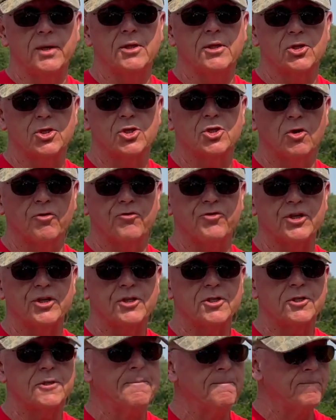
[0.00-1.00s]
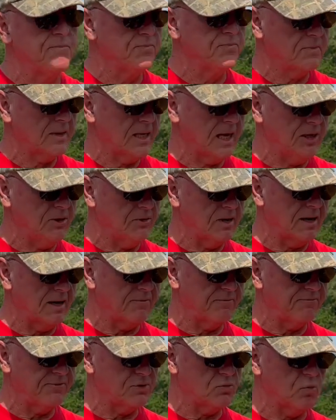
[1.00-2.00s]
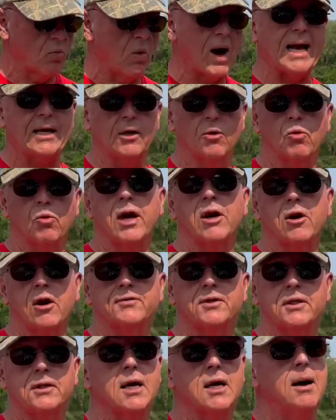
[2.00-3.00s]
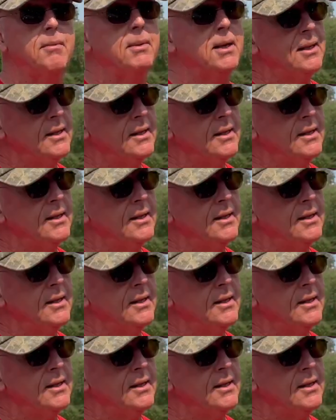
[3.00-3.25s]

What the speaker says: way to the surface and you'll have a fish whack it right off the top.